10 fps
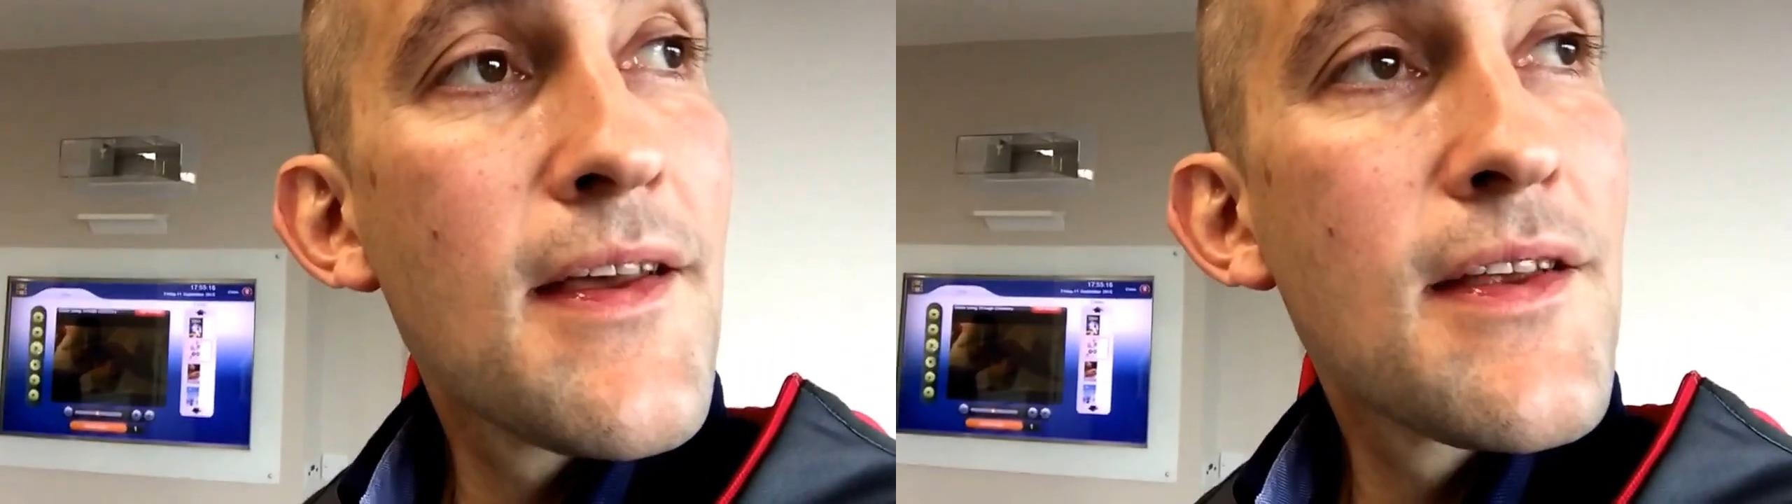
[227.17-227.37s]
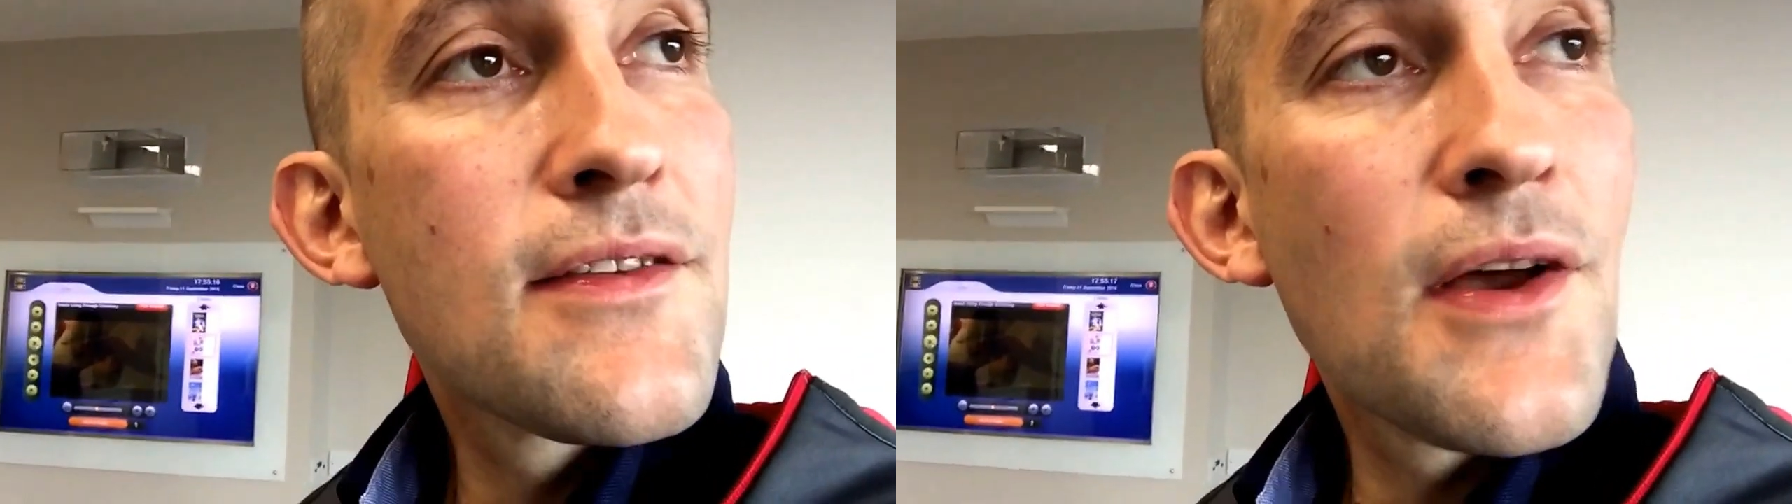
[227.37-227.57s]

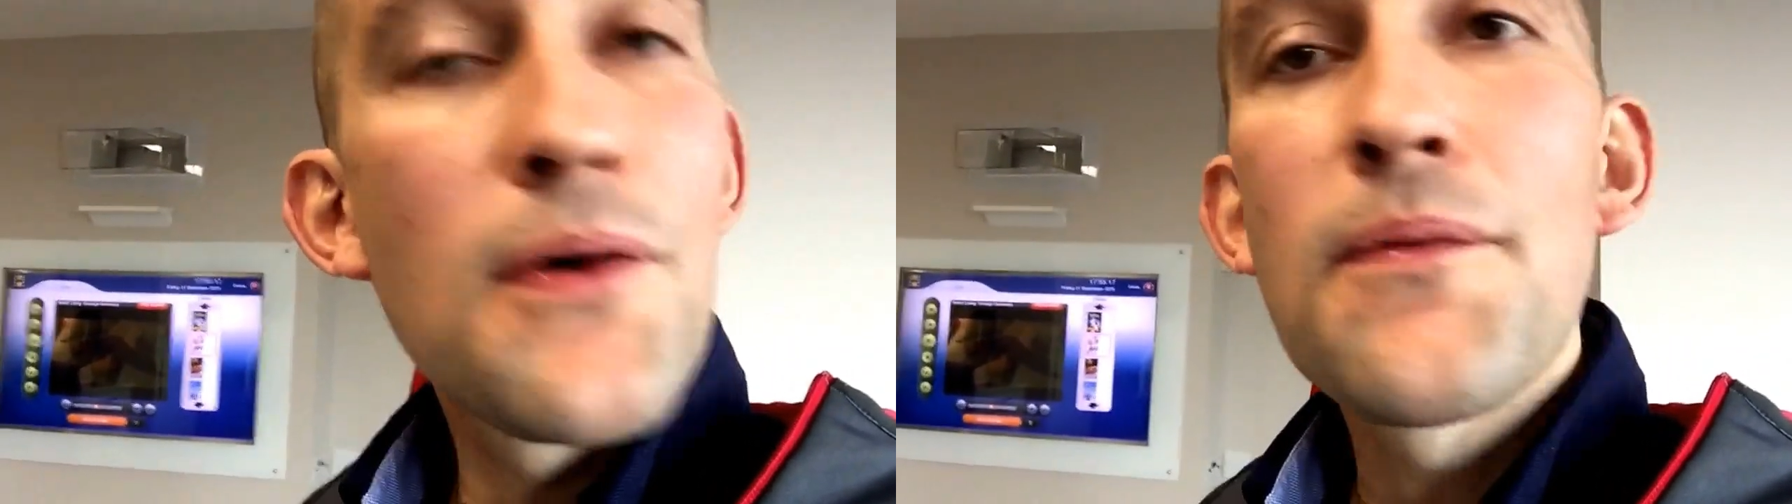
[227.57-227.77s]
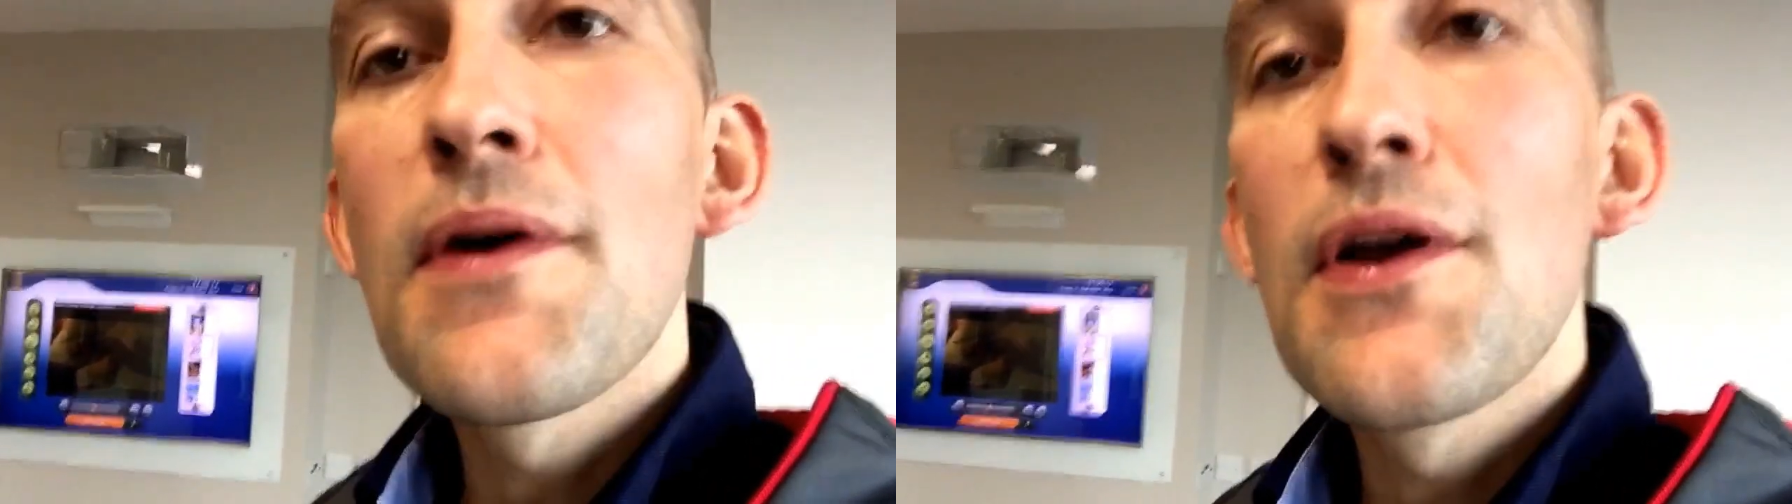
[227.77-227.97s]

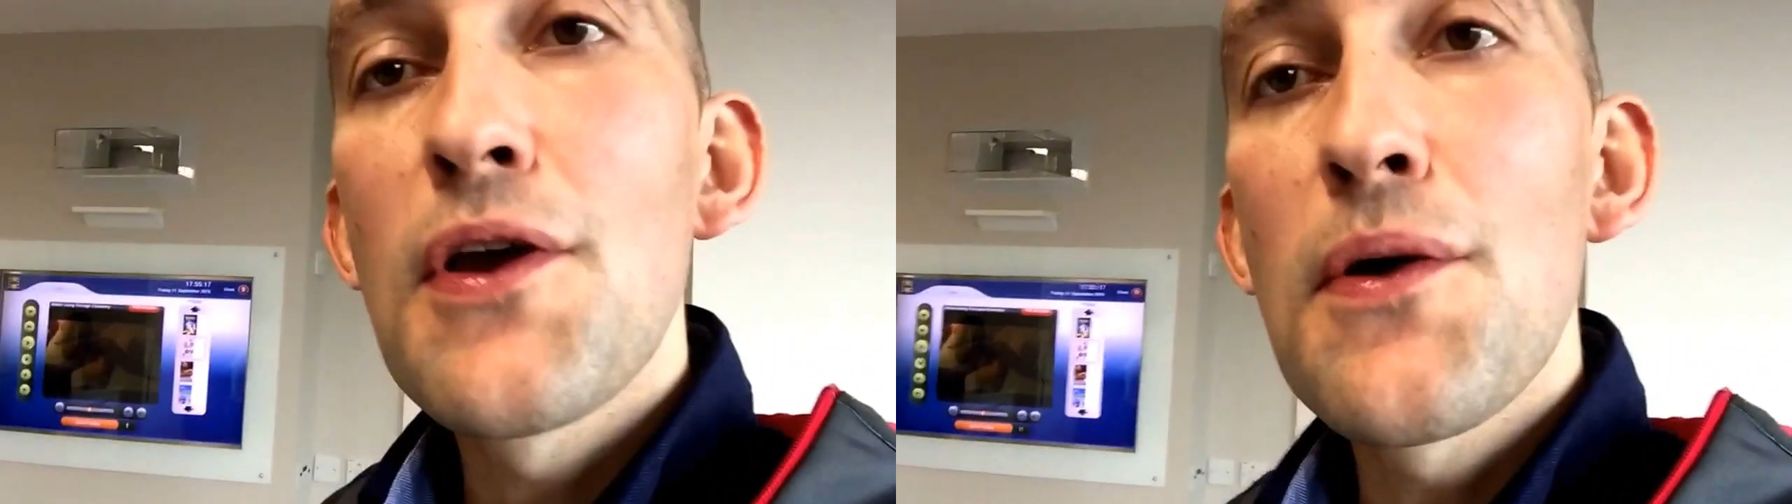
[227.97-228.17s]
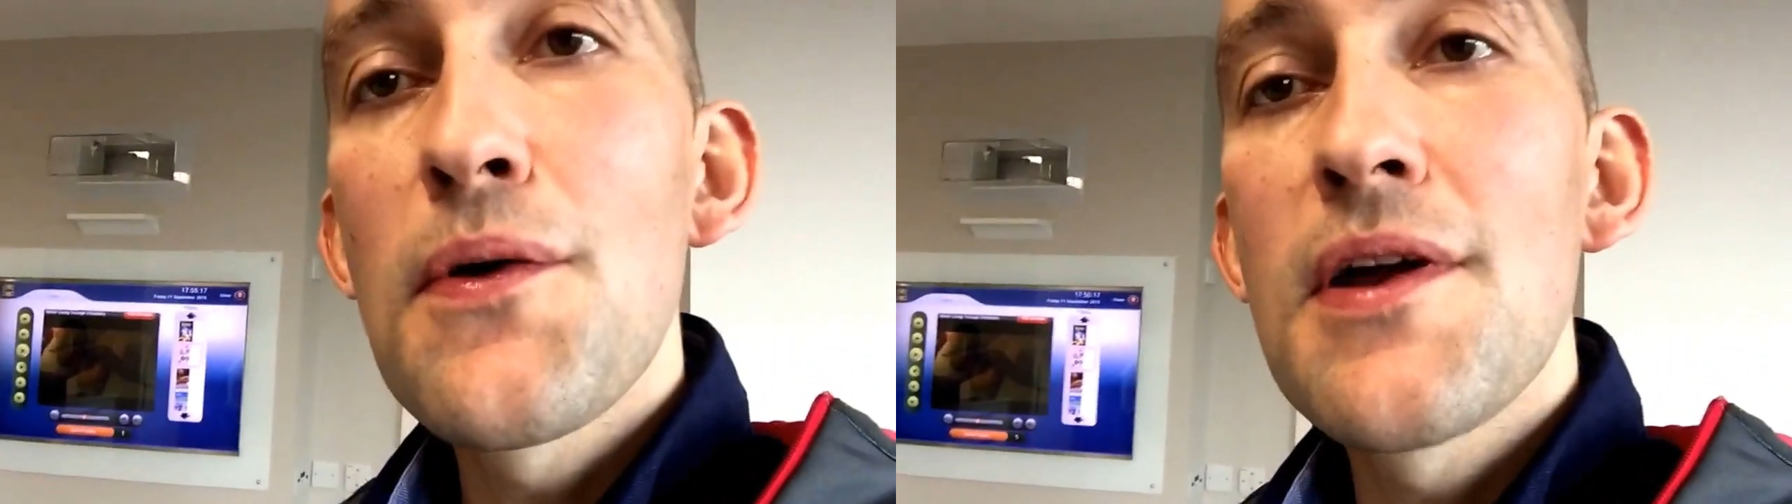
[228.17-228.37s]
So
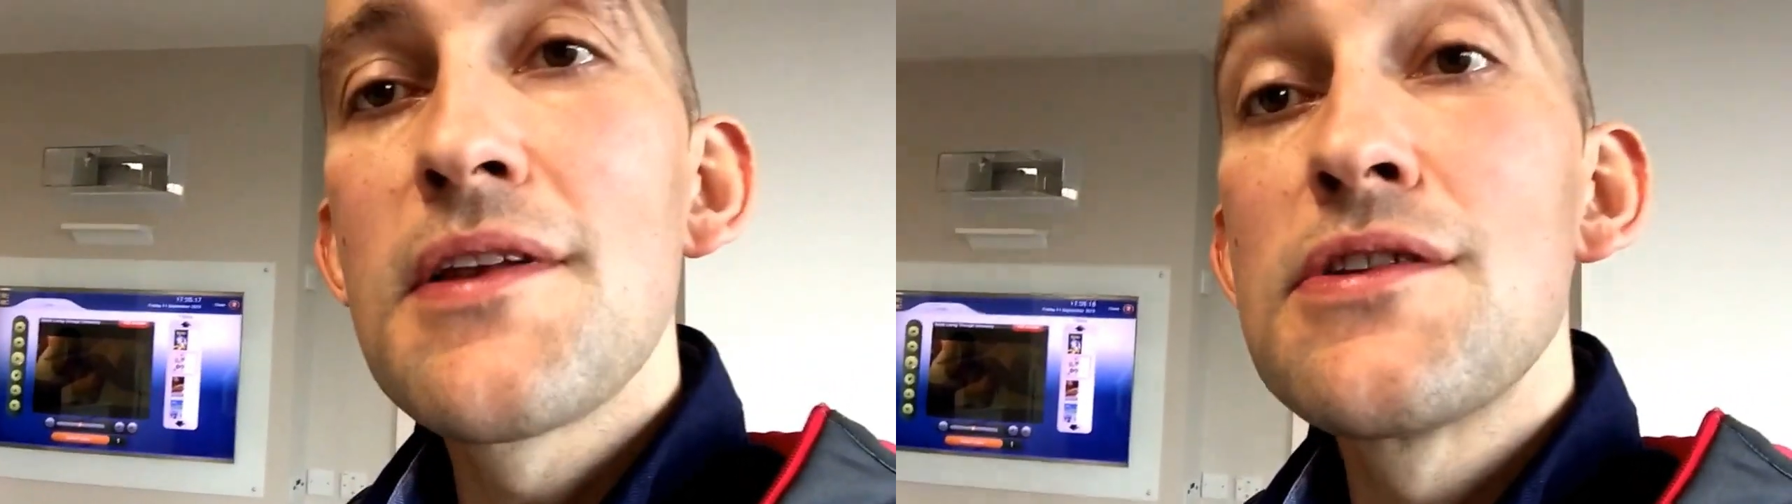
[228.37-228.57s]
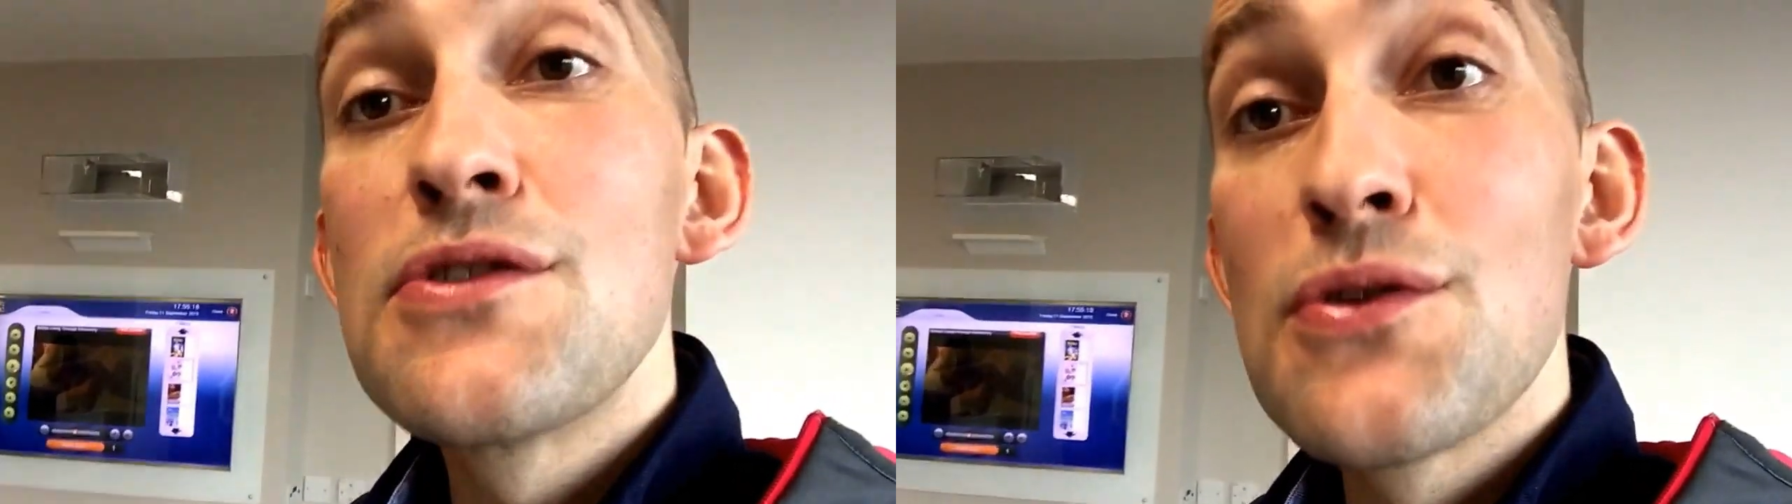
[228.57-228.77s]
go and
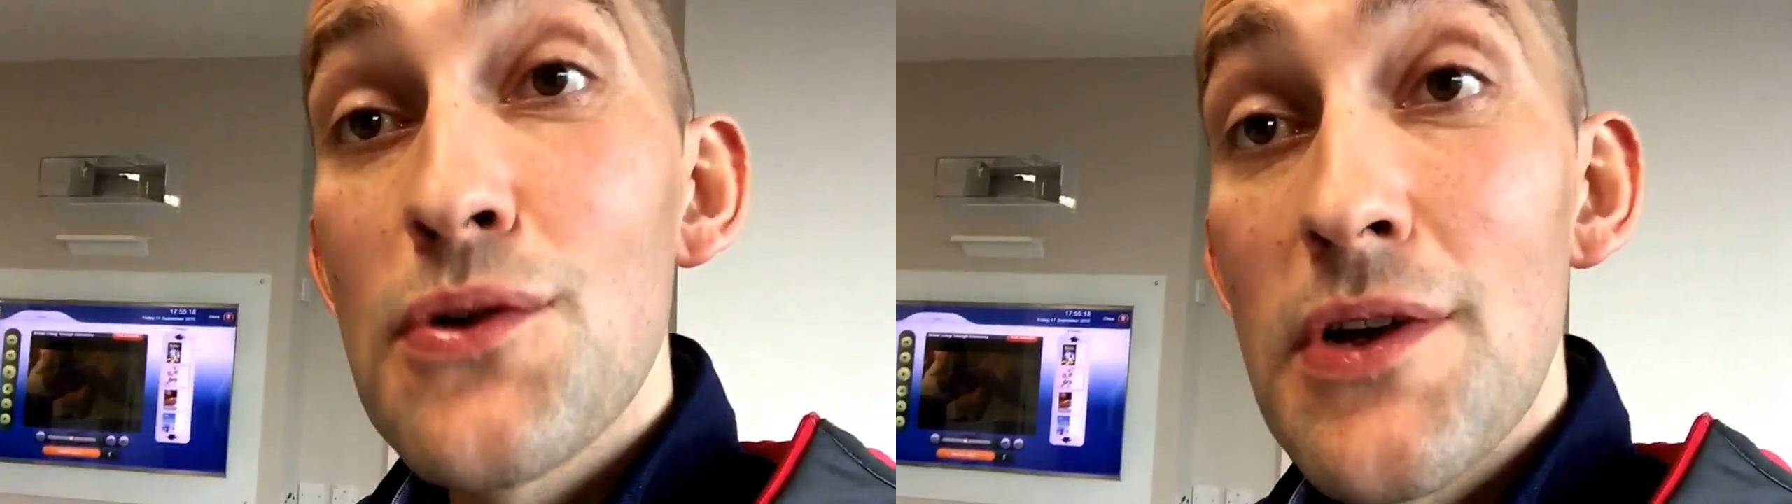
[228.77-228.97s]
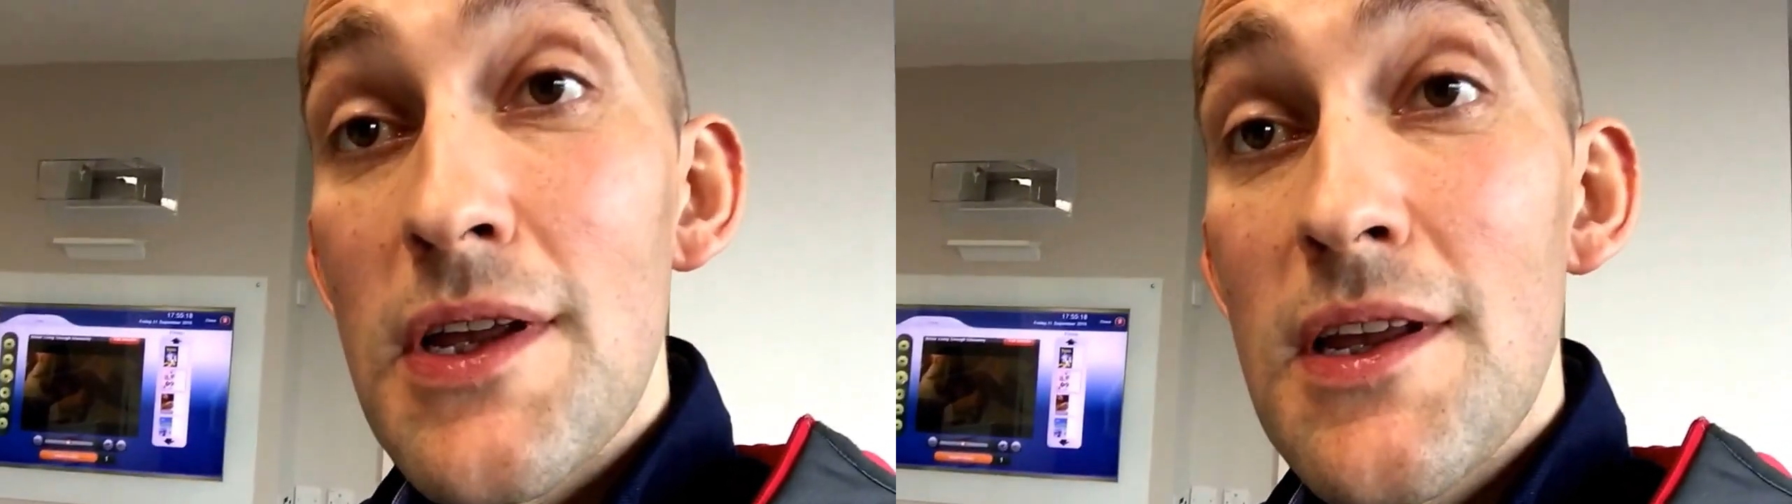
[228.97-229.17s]

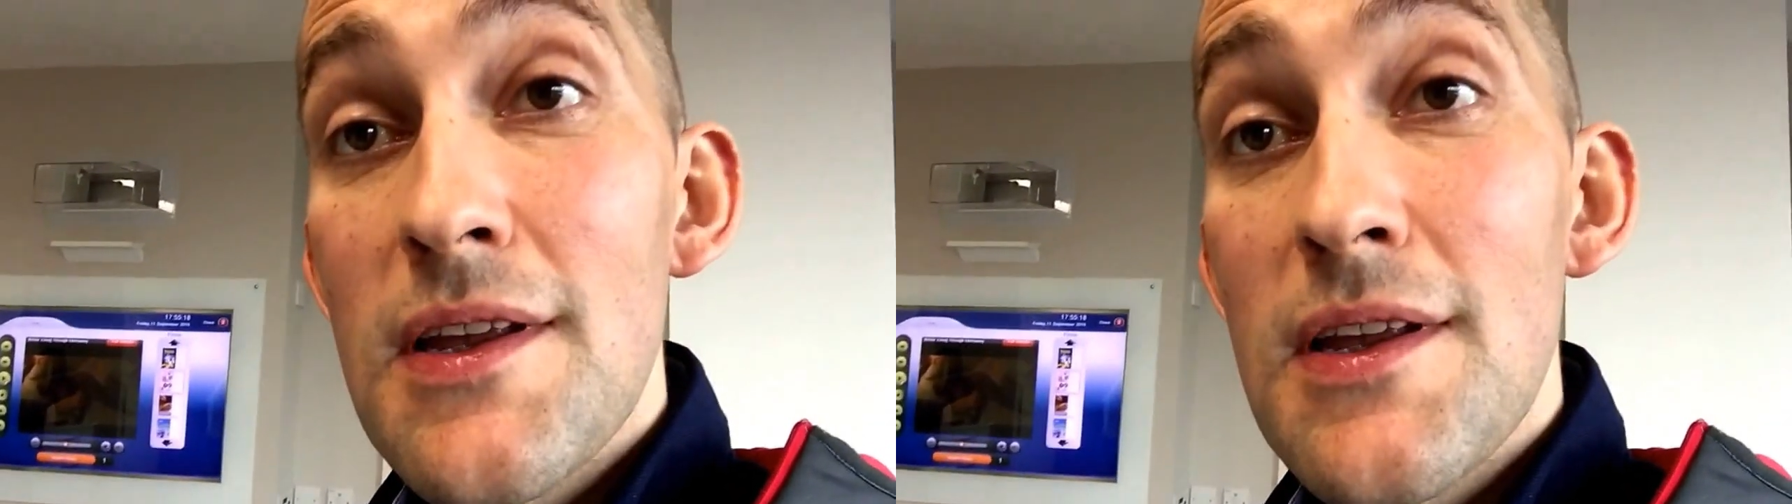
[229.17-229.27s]
enjoy